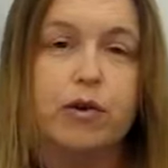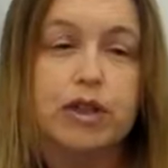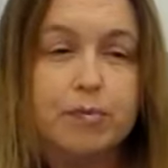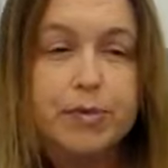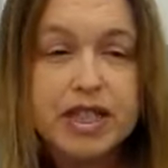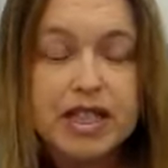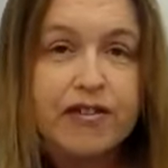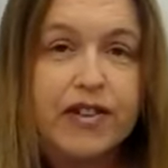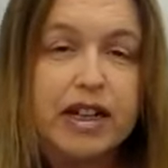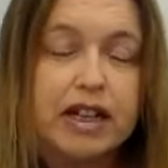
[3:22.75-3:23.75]

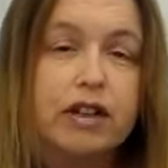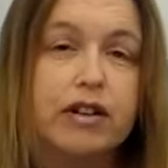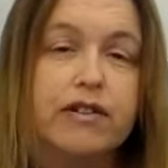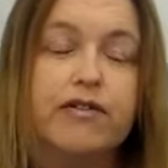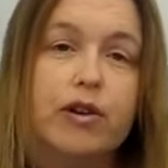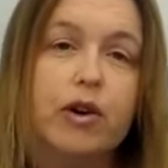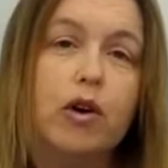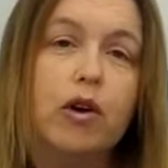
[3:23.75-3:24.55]
specifically looking for